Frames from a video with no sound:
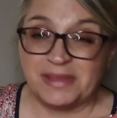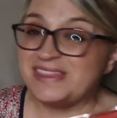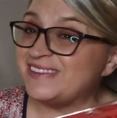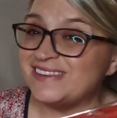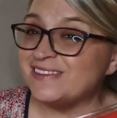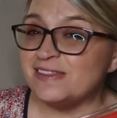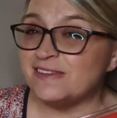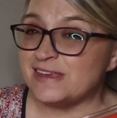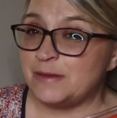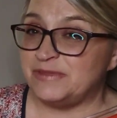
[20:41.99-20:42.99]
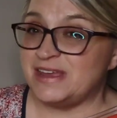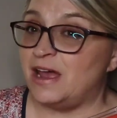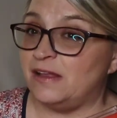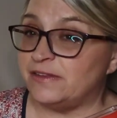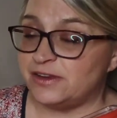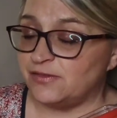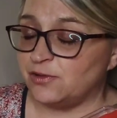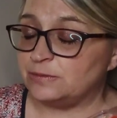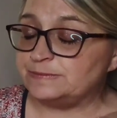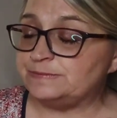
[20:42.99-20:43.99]
But this isn't the same scent. It's
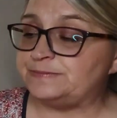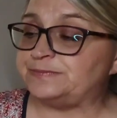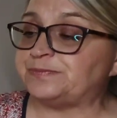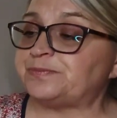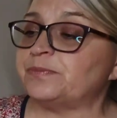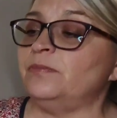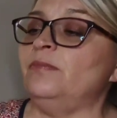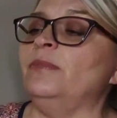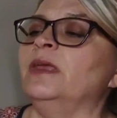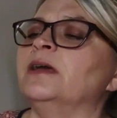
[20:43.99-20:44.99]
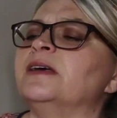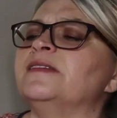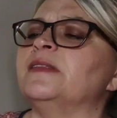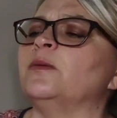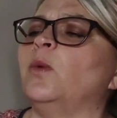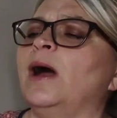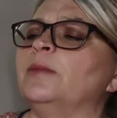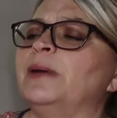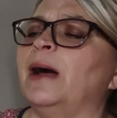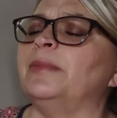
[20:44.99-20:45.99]
different because of the
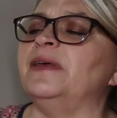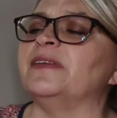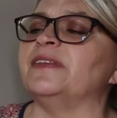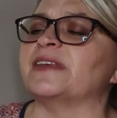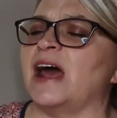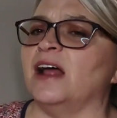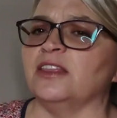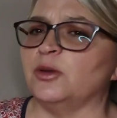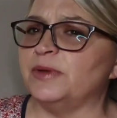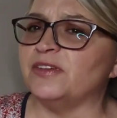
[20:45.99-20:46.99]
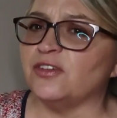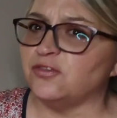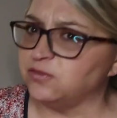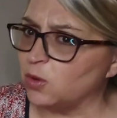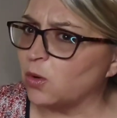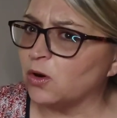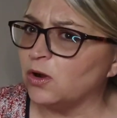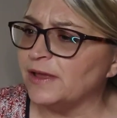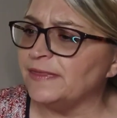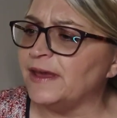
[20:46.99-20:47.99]
wild poppies. It's got a little bit of a
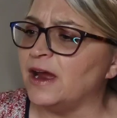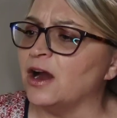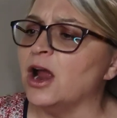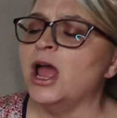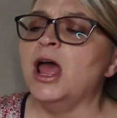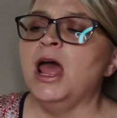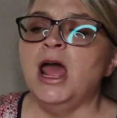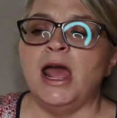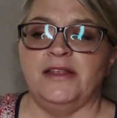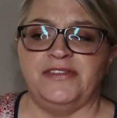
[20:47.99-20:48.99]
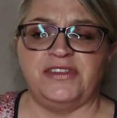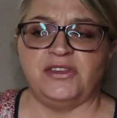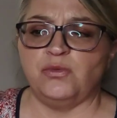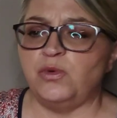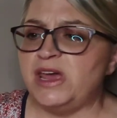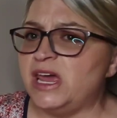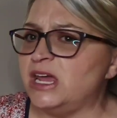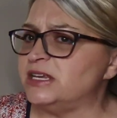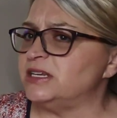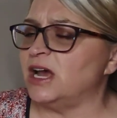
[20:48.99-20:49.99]
floral in there. It's
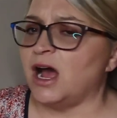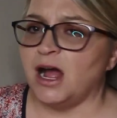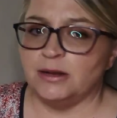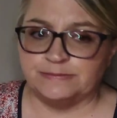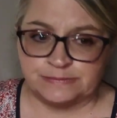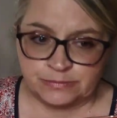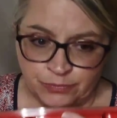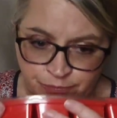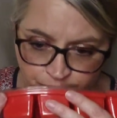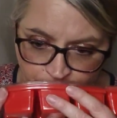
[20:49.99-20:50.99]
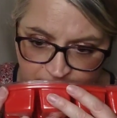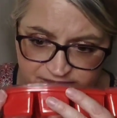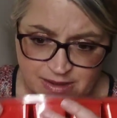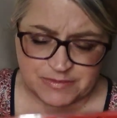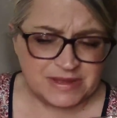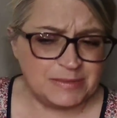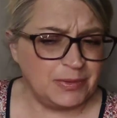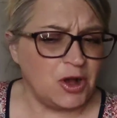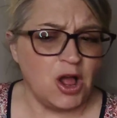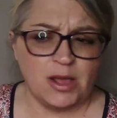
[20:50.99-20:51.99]
sweet. Um, some
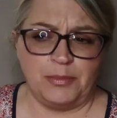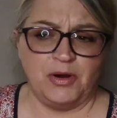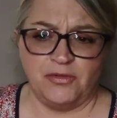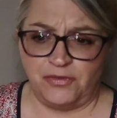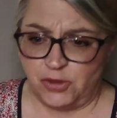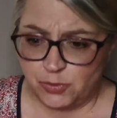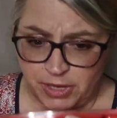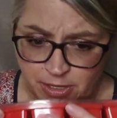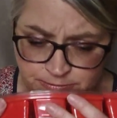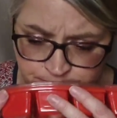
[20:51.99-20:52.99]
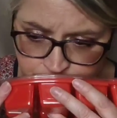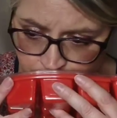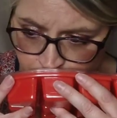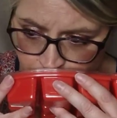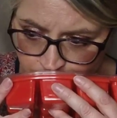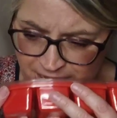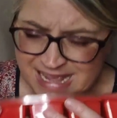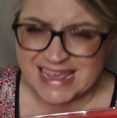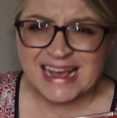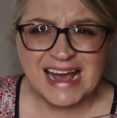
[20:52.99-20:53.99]
people call it perfumy.
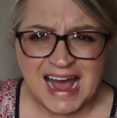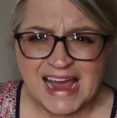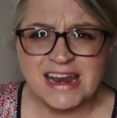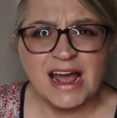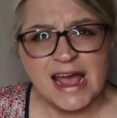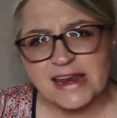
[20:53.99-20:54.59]
Yeah, kind of.